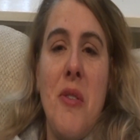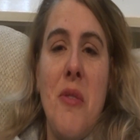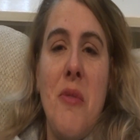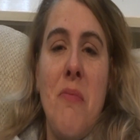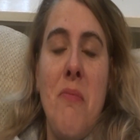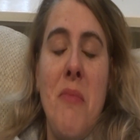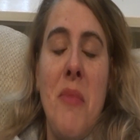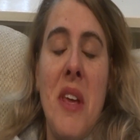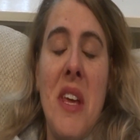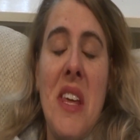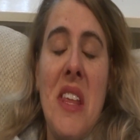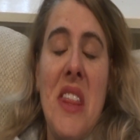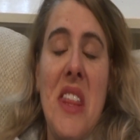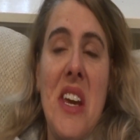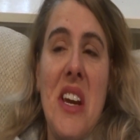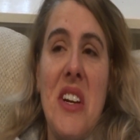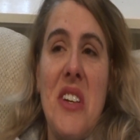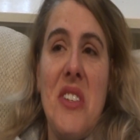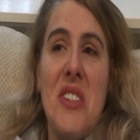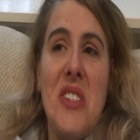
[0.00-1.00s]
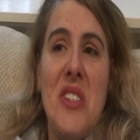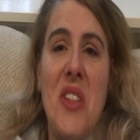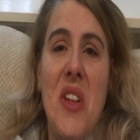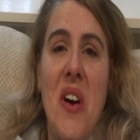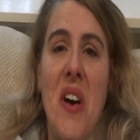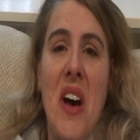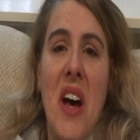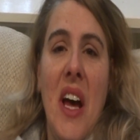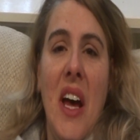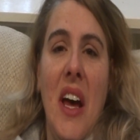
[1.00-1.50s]
me there's
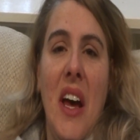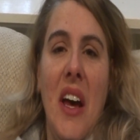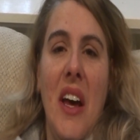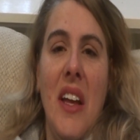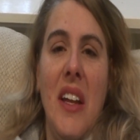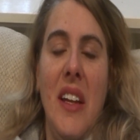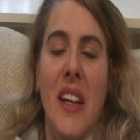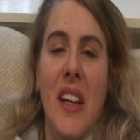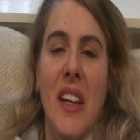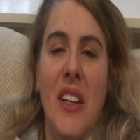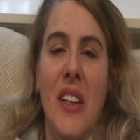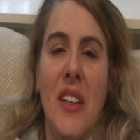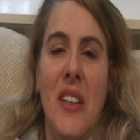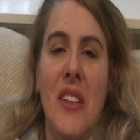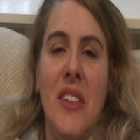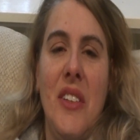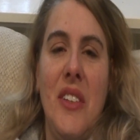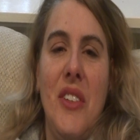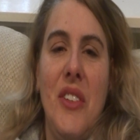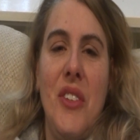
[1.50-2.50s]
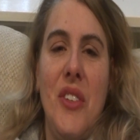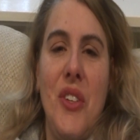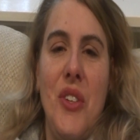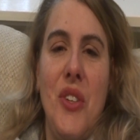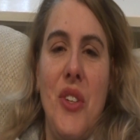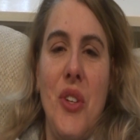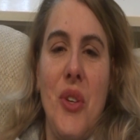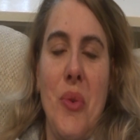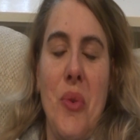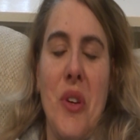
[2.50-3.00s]
not a need to
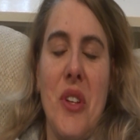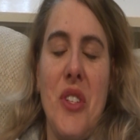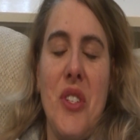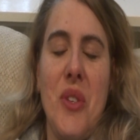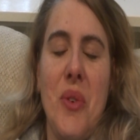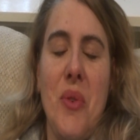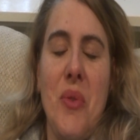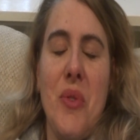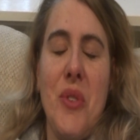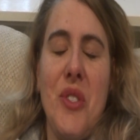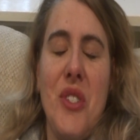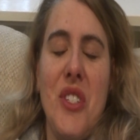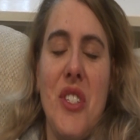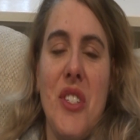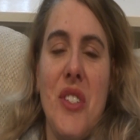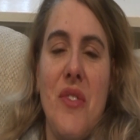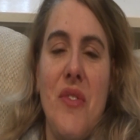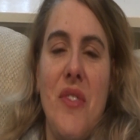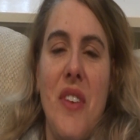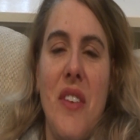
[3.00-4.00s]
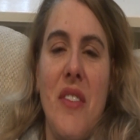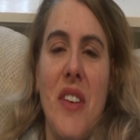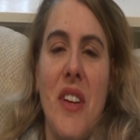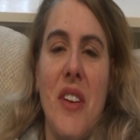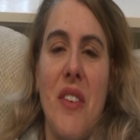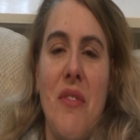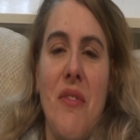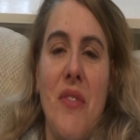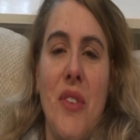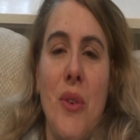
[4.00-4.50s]
do it so it was just
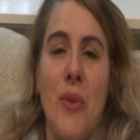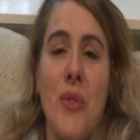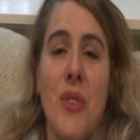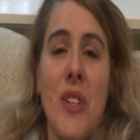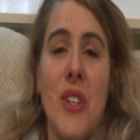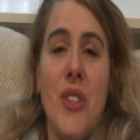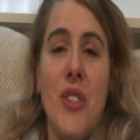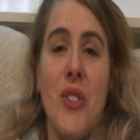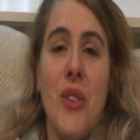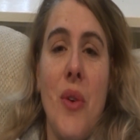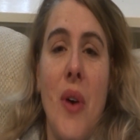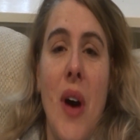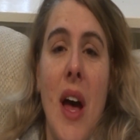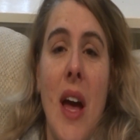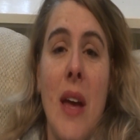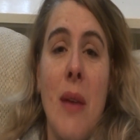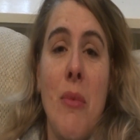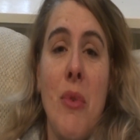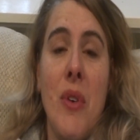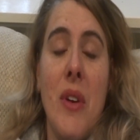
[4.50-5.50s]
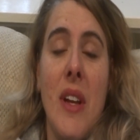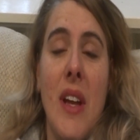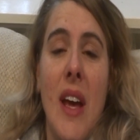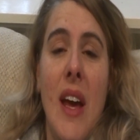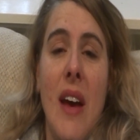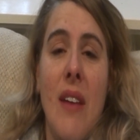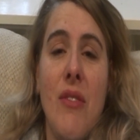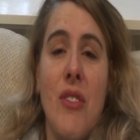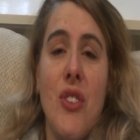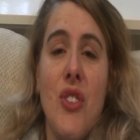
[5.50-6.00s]
very confusing so I'm going to
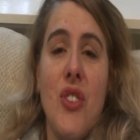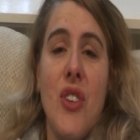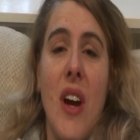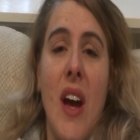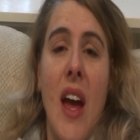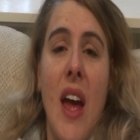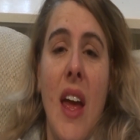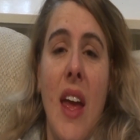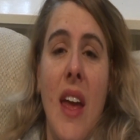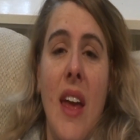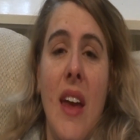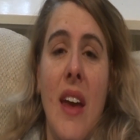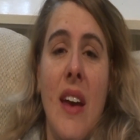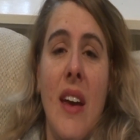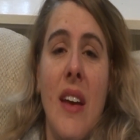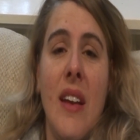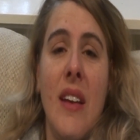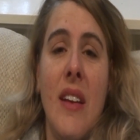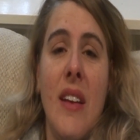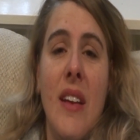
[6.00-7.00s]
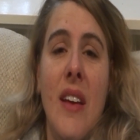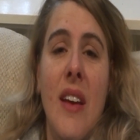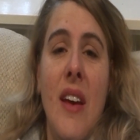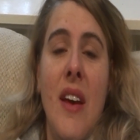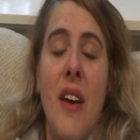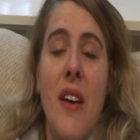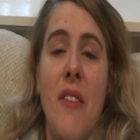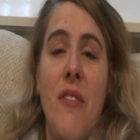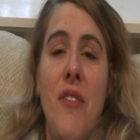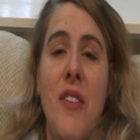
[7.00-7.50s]
have to try and
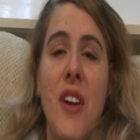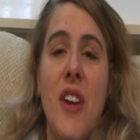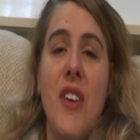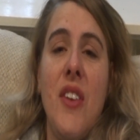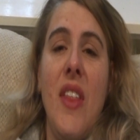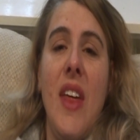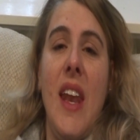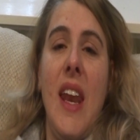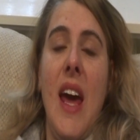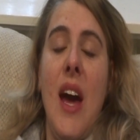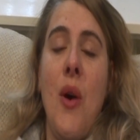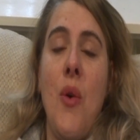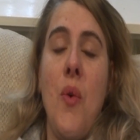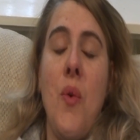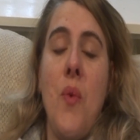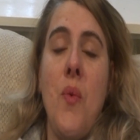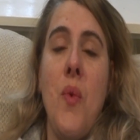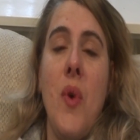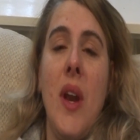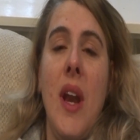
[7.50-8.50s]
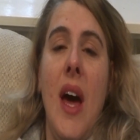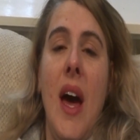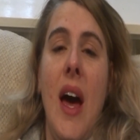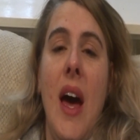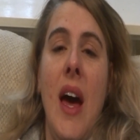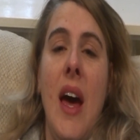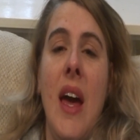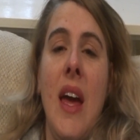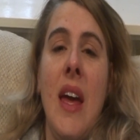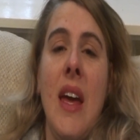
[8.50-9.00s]
figure that out when
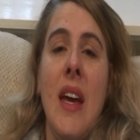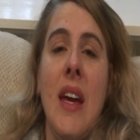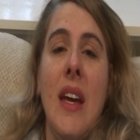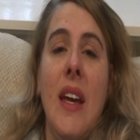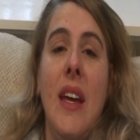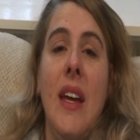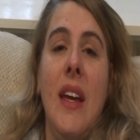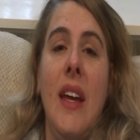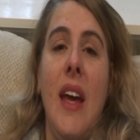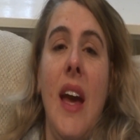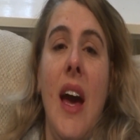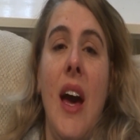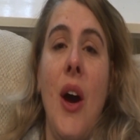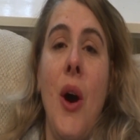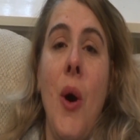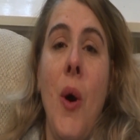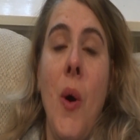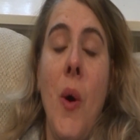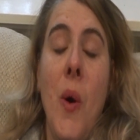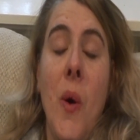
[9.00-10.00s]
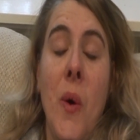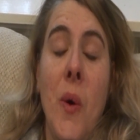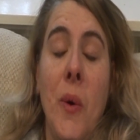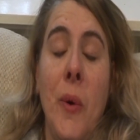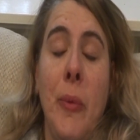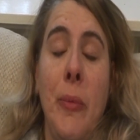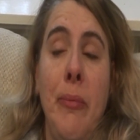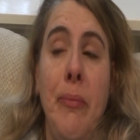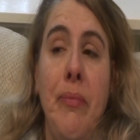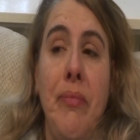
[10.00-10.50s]
I get
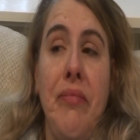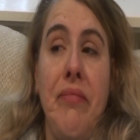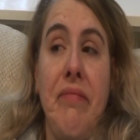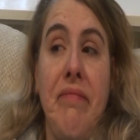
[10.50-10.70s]
home.